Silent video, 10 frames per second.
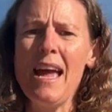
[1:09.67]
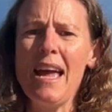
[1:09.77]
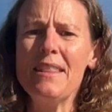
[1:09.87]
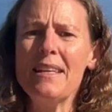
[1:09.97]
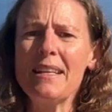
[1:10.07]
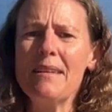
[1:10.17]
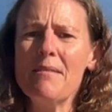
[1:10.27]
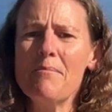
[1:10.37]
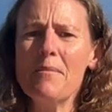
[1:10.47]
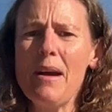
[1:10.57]
and then
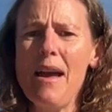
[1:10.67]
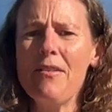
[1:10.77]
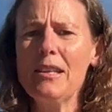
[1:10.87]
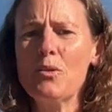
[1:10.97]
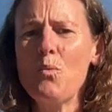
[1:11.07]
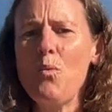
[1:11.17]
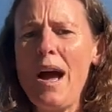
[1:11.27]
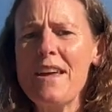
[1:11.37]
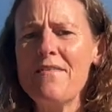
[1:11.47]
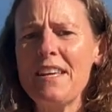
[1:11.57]
have a little
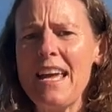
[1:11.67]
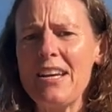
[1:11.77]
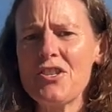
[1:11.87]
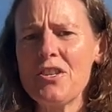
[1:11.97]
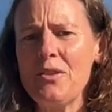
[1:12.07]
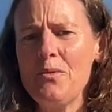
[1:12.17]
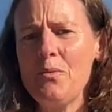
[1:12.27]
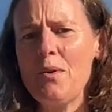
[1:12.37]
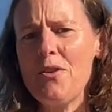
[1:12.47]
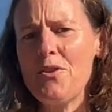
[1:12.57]
waving action
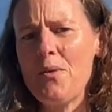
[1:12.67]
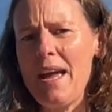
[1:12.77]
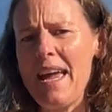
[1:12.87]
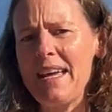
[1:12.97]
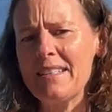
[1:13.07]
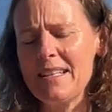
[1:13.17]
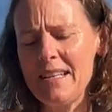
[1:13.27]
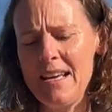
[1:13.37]
with your hand.